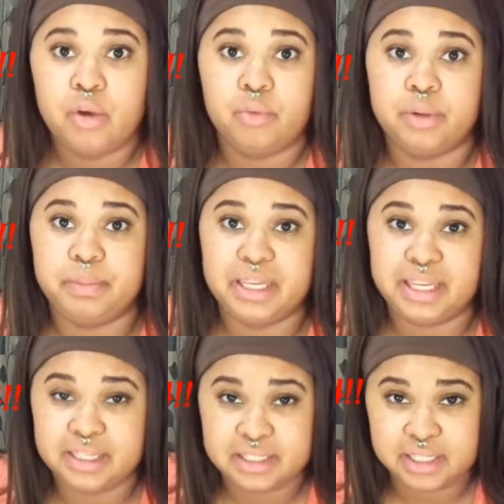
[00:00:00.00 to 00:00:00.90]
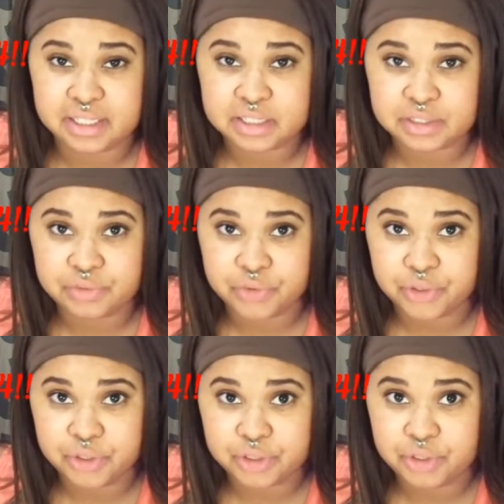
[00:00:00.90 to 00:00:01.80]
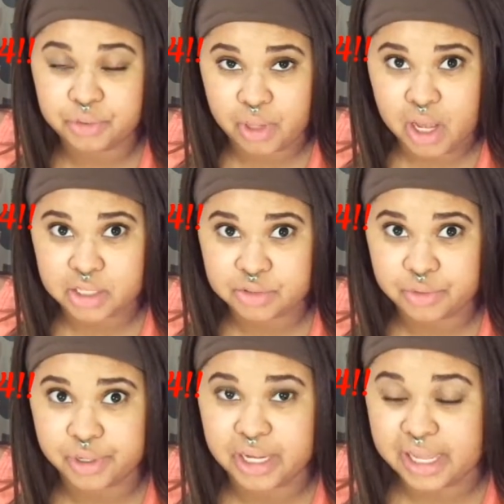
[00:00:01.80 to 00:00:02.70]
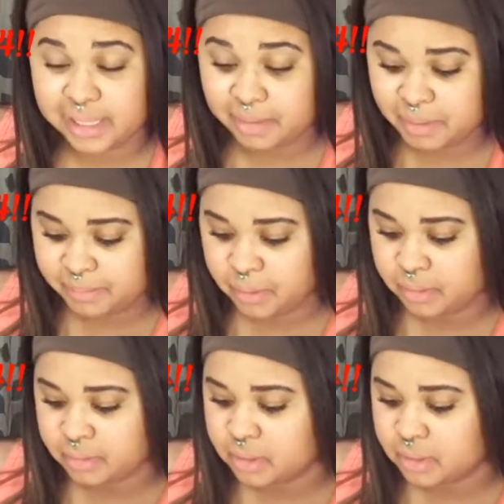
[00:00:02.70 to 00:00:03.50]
would be easiest for new contour and highlight people.